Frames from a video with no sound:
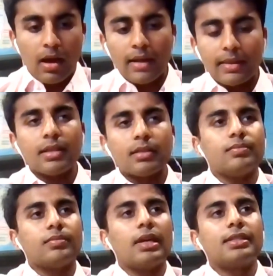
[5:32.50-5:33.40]
I think
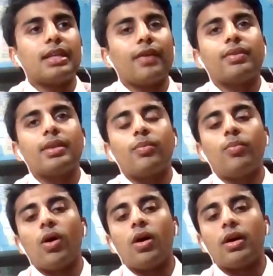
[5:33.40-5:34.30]
there definitely
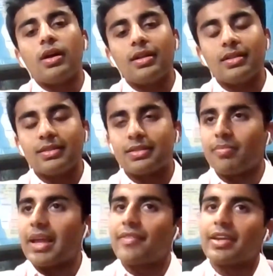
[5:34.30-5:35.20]
were
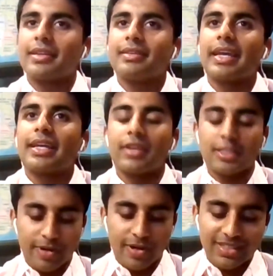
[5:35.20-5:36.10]
some negative
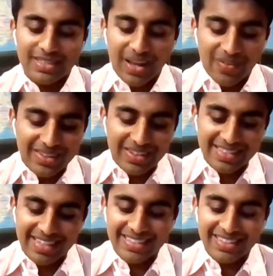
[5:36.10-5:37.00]
experience. It's like one of
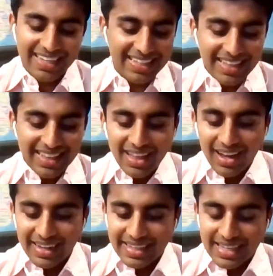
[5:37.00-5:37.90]
those things, like,
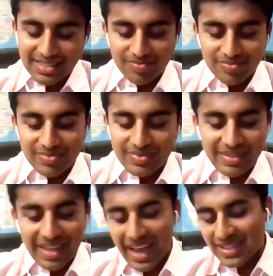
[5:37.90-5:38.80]
I guess
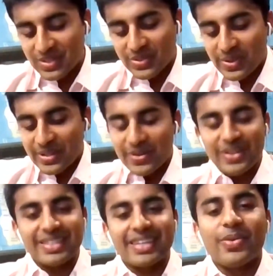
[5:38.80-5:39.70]
at school,
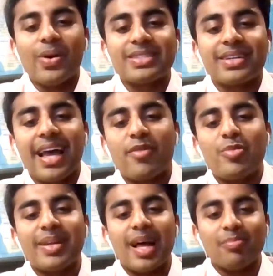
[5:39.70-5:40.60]
you're always going to have a
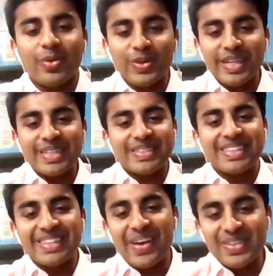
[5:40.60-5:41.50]
bit of that bullying.
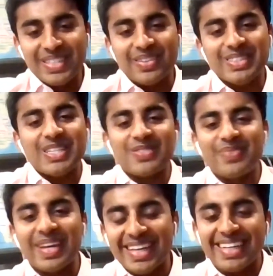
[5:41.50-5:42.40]
There would sometimes
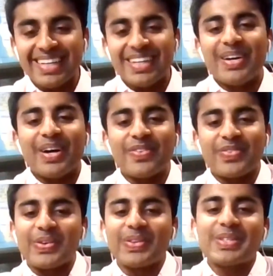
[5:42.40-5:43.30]
be a
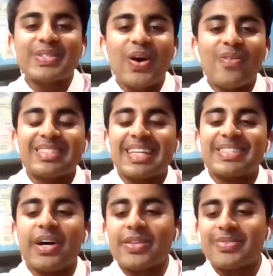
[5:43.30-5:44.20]
few of those comments
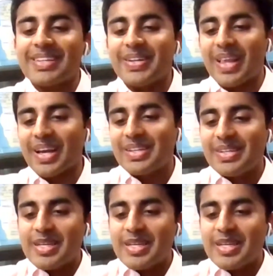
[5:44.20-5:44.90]
at times where, like